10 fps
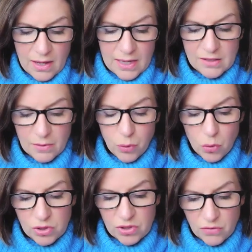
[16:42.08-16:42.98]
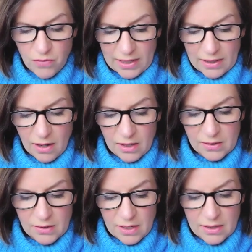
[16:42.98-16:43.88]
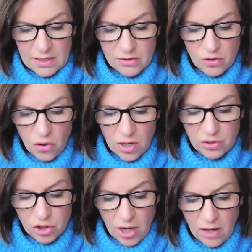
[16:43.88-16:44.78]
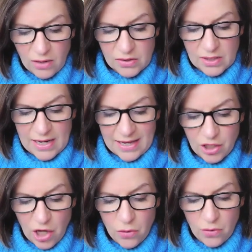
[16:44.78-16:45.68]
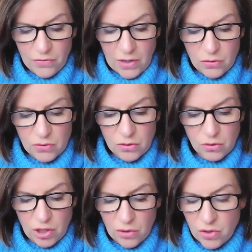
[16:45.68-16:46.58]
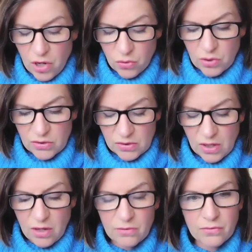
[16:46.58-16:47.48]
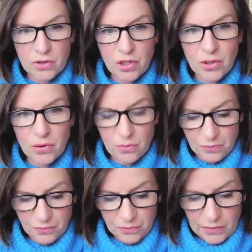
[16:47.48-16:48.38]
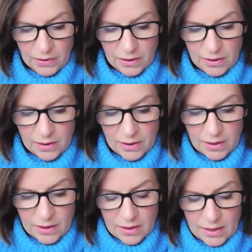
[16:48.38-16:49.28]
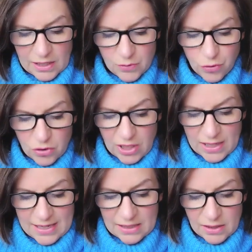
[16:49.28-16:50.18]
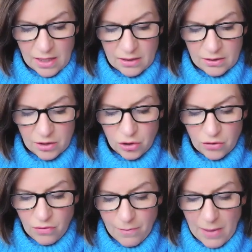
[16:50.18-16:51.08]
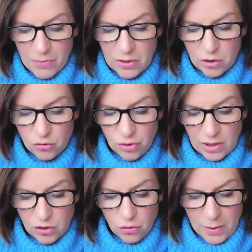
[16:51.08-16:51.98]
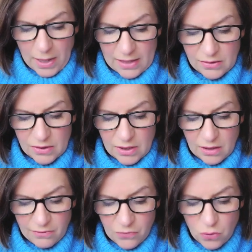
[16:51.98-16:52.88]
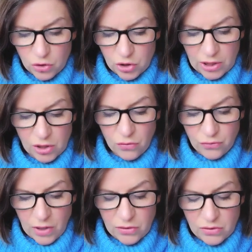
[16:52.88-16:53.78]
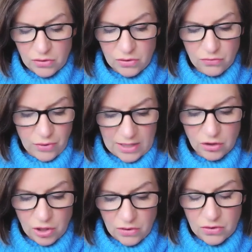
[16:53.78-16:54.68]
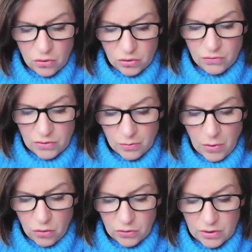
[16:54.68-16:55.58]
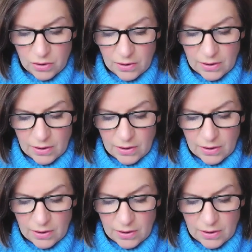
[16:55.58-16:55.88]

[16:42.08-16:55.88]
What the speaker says: It's important to recognise that it's not unjust to let go of those who show no concern for you. As project leader, you can remember that you tried your best and unfortunately your friend chose not to respond.